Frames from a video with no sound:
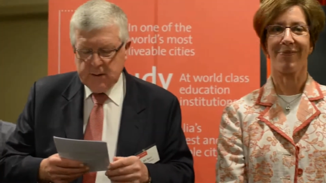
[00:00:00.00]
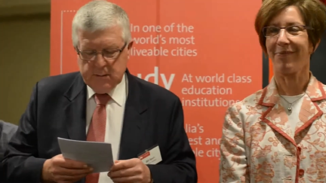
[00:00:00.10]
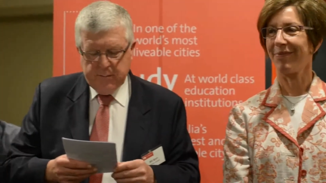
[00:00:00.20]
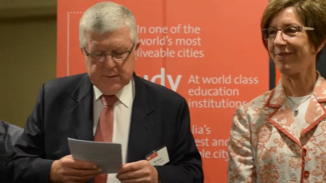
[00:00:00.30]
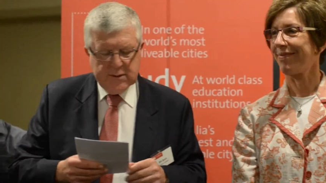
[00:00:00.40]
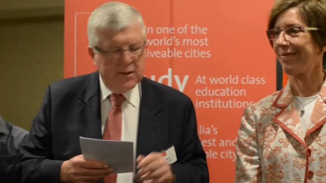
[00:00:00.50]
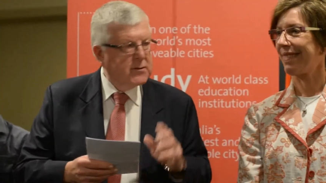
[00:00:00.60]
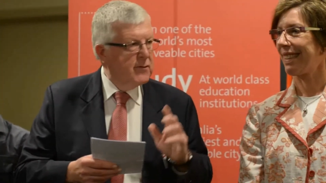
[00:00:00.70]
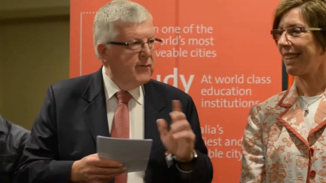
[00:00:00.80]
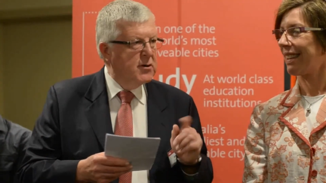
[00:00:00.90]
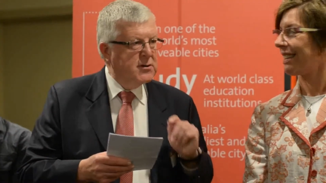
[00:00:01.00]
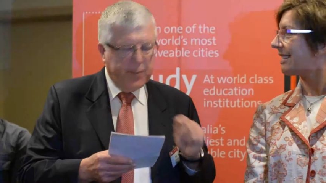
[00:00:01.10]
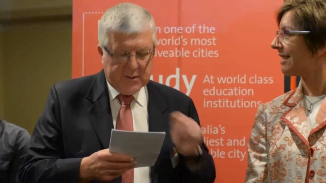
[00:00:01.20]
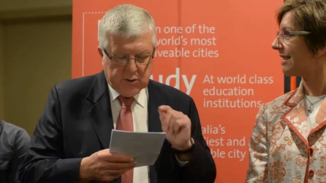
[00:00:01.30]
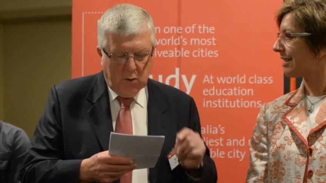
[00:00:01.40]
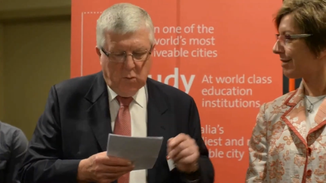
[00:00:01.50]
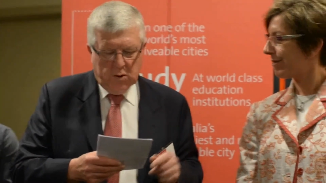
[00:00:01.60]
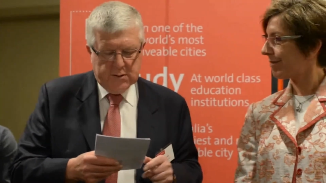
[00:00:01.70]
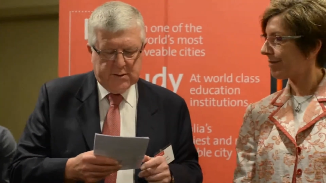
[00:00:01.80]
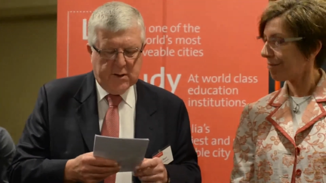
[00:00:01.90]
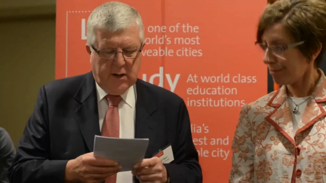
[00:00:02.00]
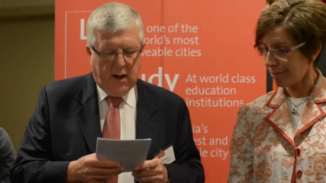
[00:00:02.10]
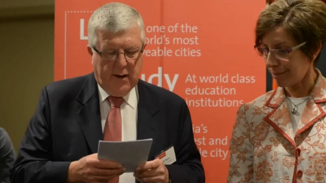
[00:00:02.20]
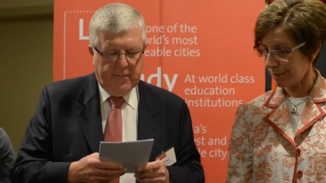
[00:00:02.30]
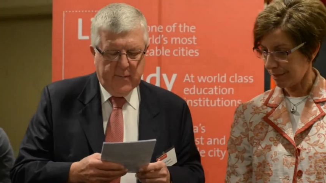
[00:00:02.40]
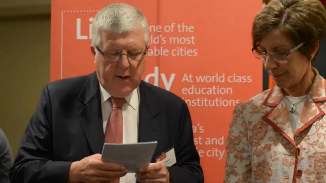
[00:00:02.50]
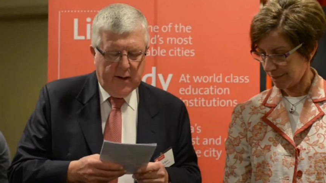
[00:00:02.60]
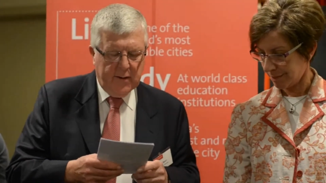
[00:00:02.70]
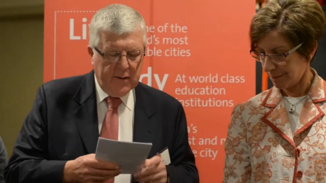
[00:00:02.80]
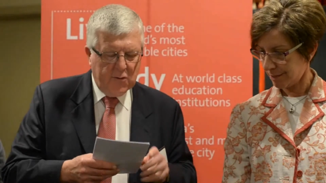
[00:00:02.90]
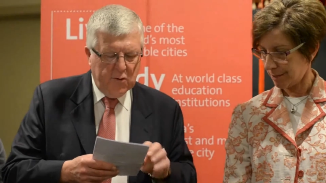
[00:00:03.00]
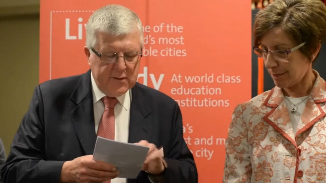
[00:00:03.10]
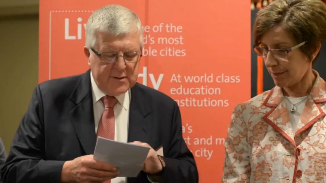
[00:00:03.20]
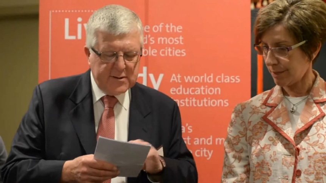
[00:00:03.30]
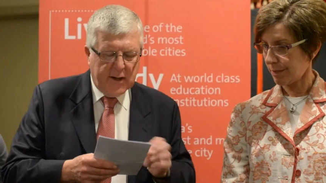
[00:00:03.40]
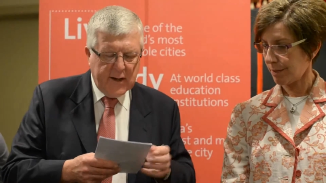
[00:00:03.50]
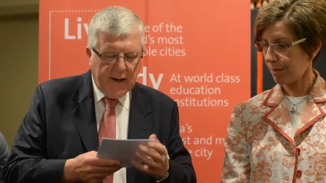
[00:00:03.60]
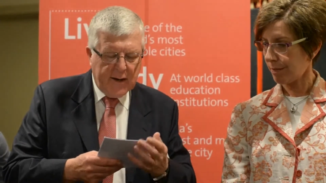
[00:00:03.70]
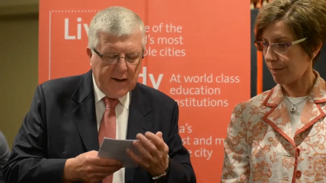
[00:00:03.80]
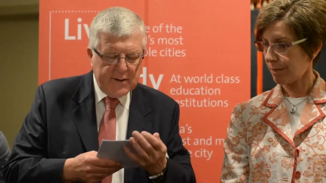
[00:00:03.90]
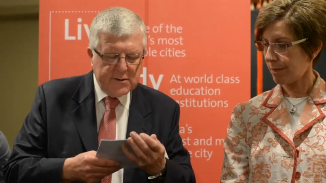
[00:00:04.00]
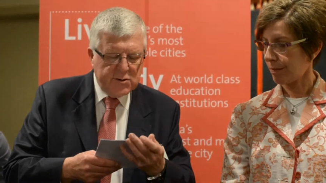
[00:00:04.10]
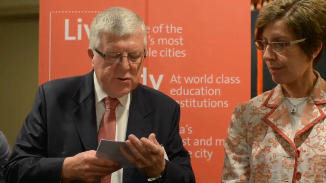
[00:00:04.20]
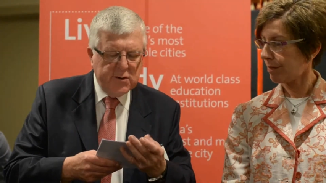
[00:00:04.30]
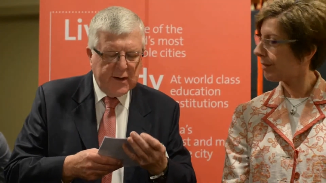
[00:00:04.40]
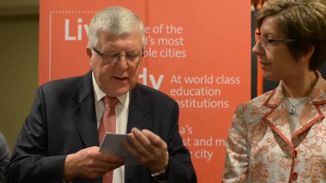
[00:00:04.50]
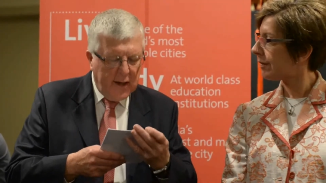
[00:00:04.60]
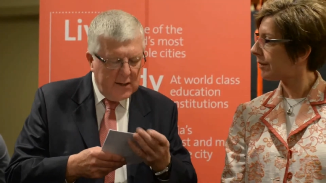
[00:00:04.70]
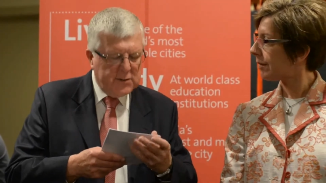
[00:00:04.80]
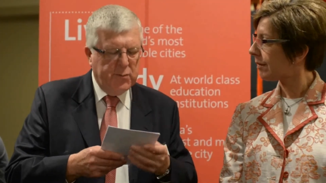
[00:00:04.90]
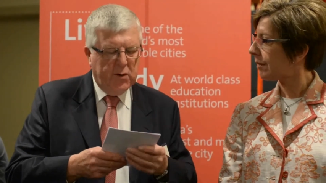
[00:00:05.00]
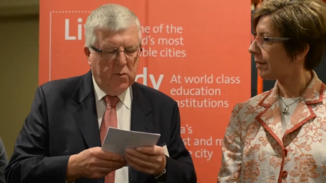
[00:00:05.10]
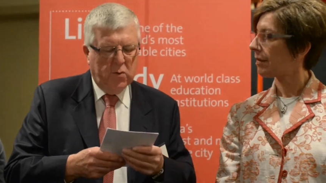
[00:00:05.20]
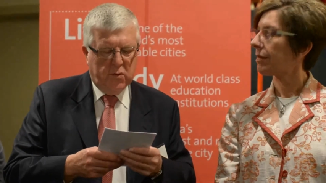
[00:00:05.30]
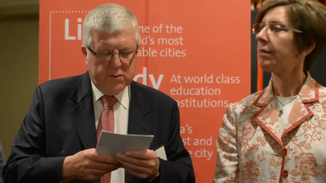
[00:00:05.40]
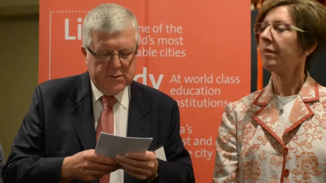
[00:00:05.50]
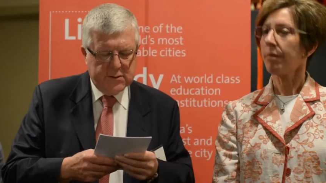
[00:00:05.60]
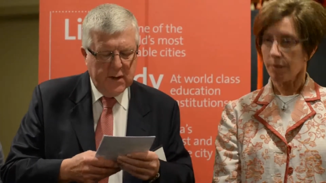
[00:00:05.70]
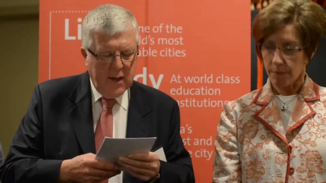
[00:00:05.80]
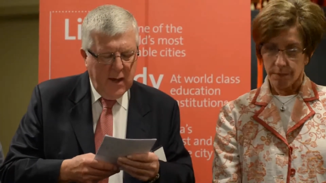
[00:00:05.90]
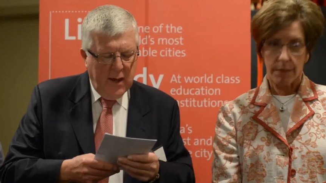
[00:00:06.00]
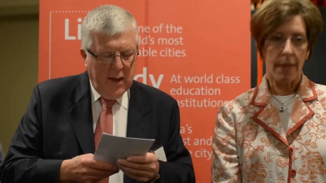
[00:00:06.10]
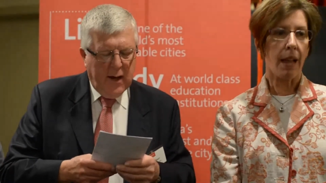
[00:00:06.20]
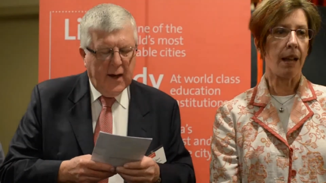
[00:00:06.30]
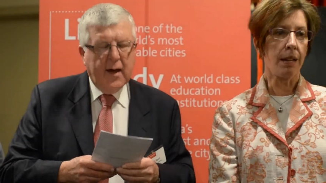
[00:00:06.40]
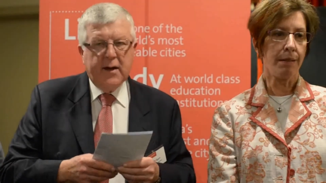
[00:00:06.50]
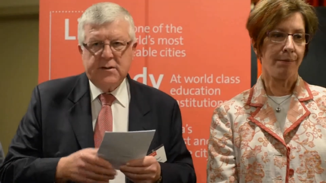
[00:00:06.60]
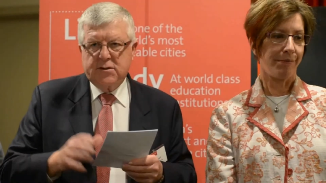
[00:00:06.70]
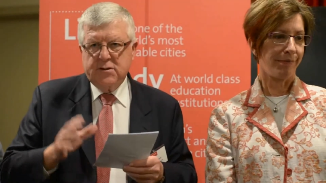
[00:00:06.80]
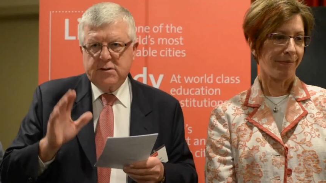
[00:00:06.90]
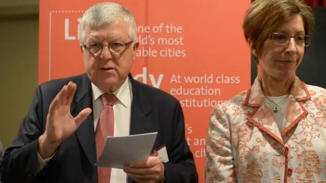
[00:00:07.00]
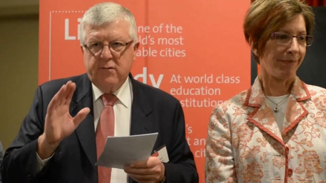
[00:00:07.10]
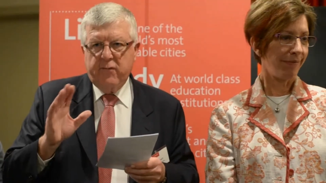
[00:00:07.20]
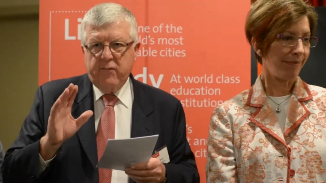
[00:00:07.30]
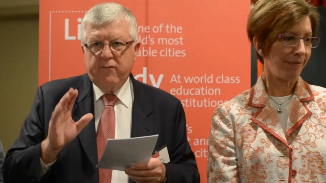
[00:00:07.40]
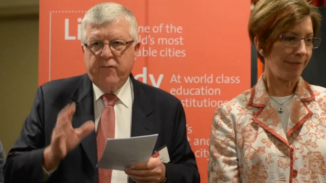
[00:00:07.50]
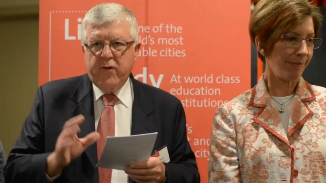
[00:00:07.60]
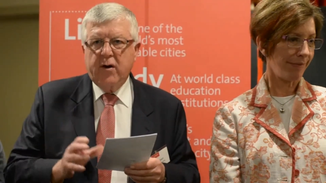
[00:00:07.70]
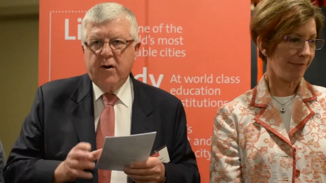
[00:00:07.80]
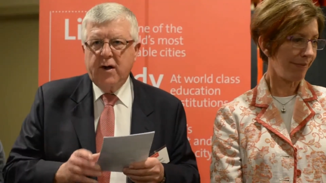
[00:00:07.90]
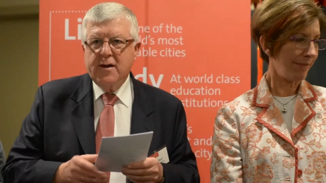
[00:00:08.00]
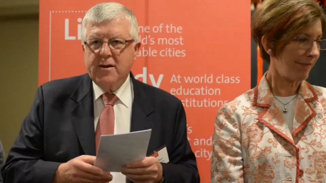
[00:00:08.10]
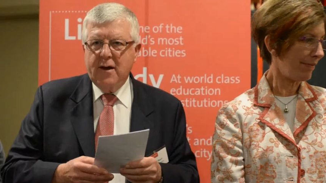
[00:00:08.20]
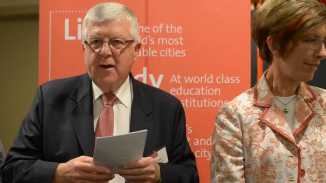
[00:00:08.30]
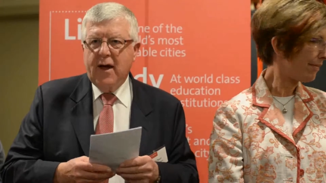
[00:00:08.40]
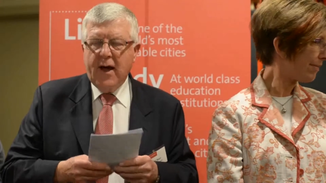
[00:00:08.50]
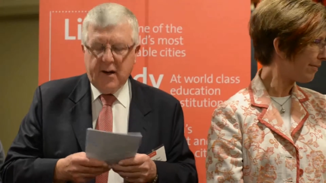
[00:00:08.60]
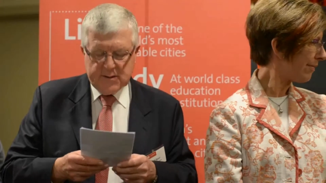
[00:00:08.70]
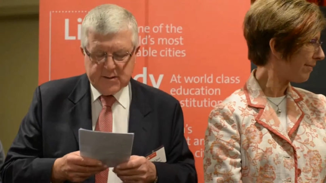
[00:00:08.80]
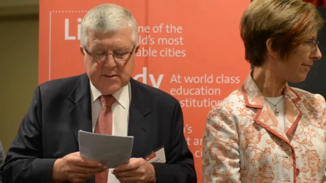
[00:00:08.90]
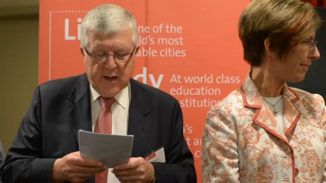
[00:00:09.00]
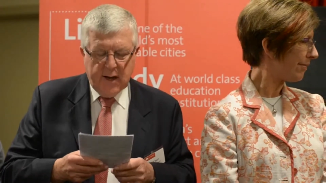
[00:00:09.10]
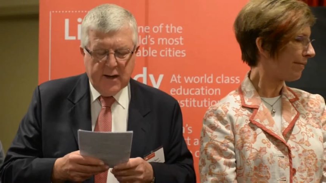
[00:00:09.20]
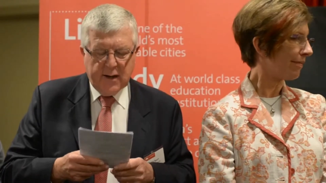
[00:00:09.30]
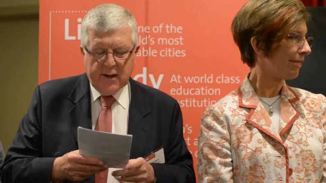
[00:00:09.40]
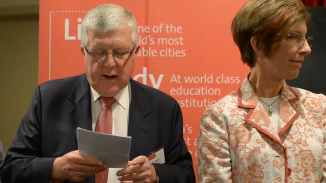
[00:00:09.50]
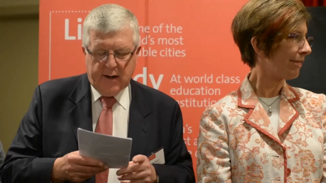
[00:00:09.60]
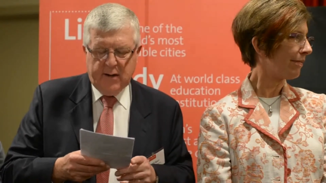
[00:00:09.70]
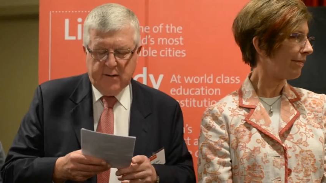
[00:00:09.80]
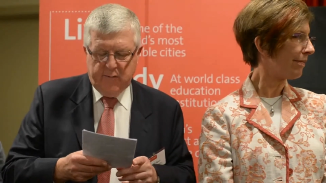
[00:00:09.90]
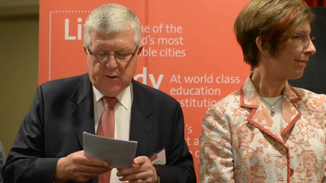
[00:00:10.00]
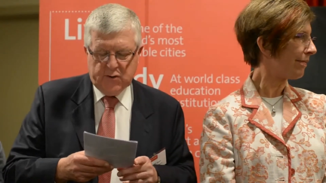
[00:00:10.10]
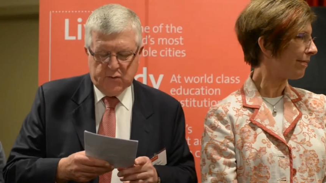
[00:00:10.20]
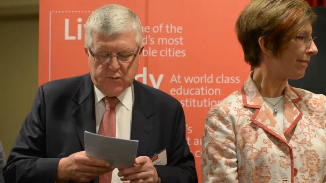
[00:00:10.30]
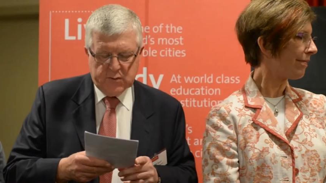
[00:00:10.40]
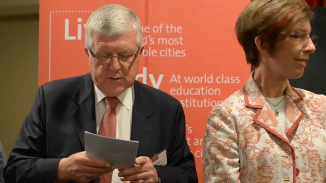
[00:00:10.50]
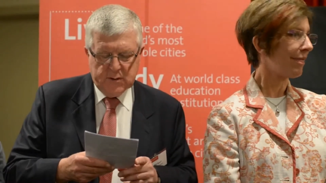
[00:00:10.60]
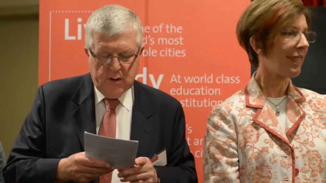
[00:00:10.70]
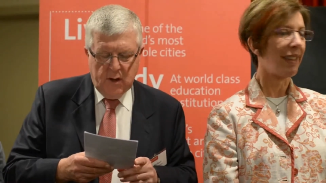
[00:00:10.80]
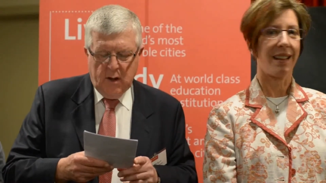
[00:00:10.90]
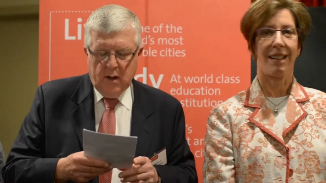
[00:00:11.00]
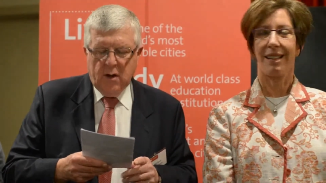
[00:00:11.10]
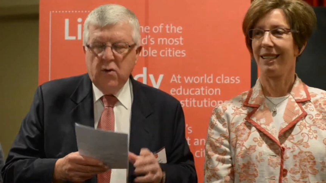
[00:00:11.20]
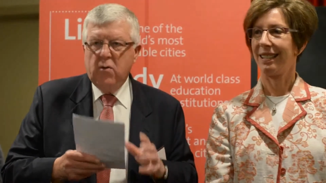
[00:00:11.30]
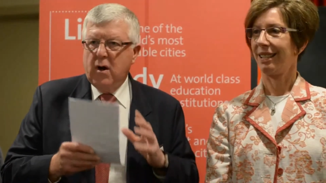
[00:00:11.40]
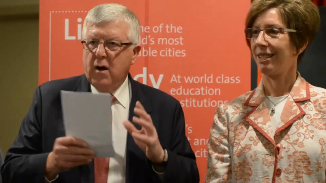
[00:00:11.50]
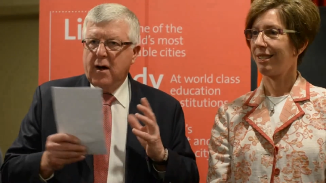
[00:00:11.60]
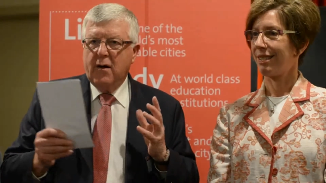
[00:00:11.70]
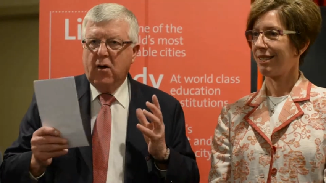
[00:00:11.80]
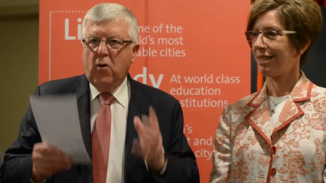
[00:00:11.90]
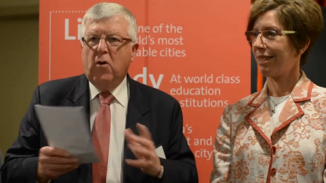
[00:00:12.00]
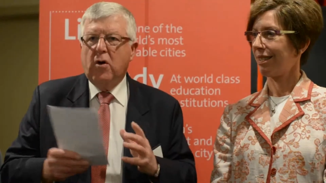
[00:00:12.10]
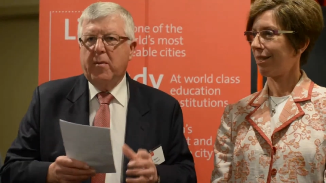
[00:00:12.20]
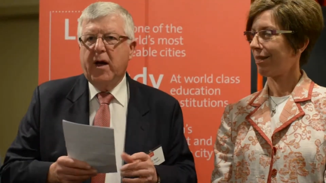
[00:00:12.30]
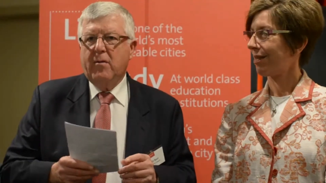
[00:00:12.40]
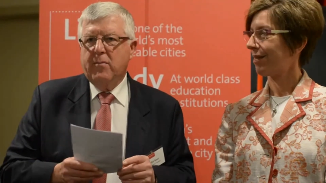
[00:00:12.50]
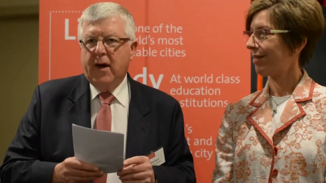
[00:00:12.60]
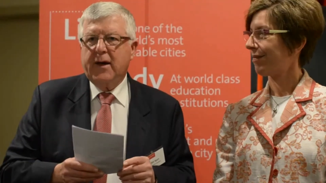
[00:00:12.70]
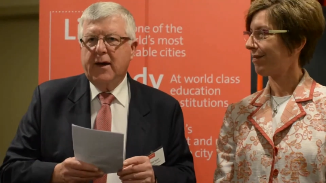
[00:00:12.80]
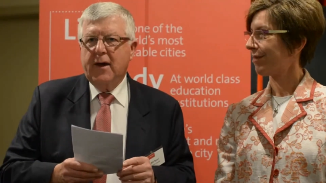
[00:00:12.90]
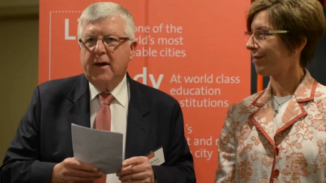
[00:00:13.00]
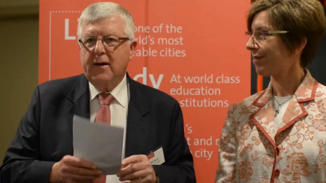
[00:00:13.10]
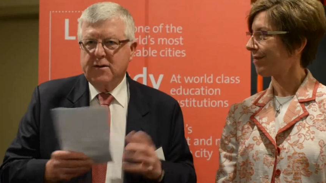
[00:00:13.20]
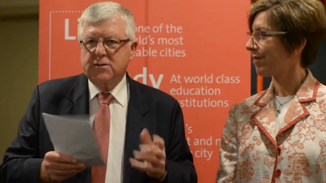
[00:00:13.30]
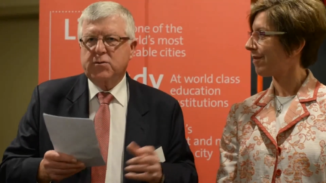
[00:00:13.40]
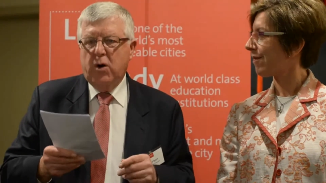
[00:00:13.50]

Speaker 1: her to present some very special awards tonight. Uh, they're called the Study Adelaide Student Engagement Awards uh, and it's to some very outstanding young individuals who are all about making this